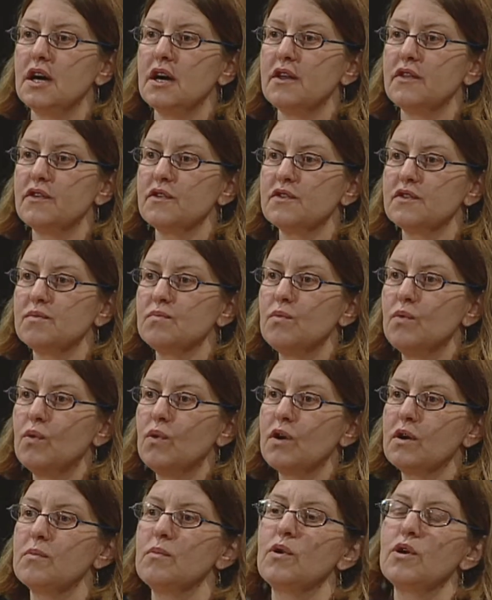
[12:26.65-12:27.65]
there's
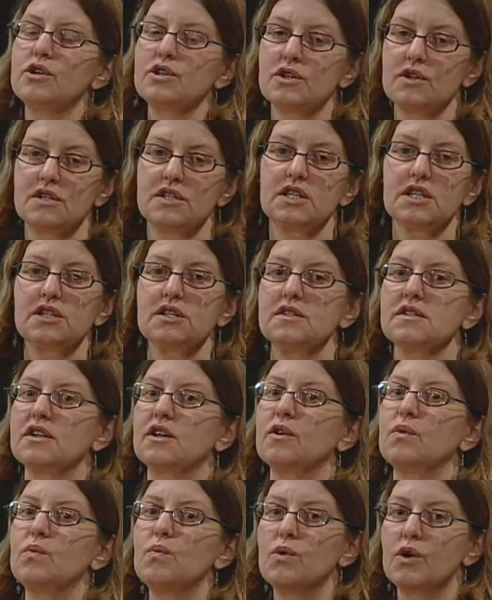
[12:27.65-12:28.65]
more and more jurisdictions that
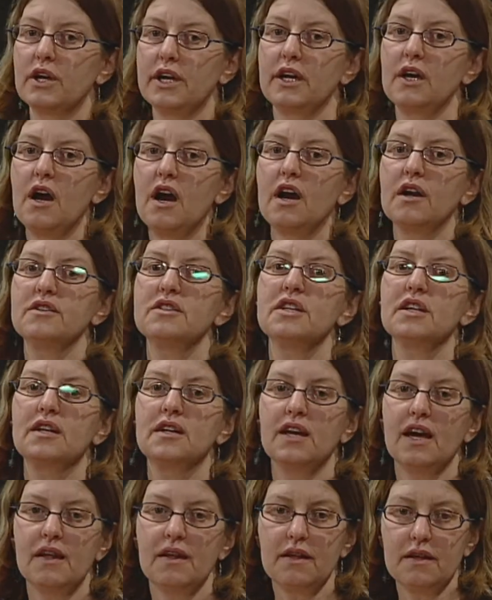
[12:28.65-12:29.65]
are working hard to
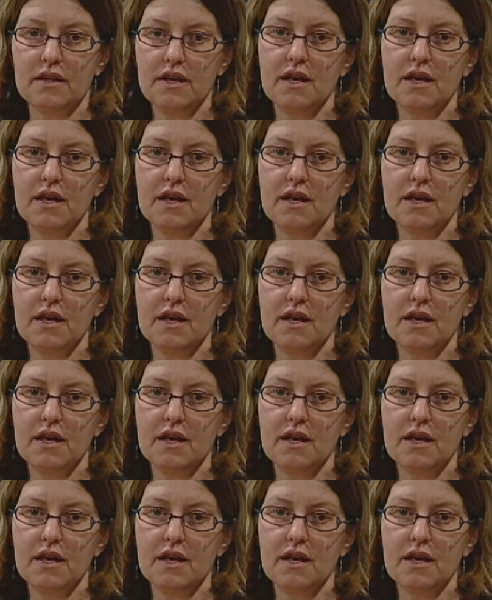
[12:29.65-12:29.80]
get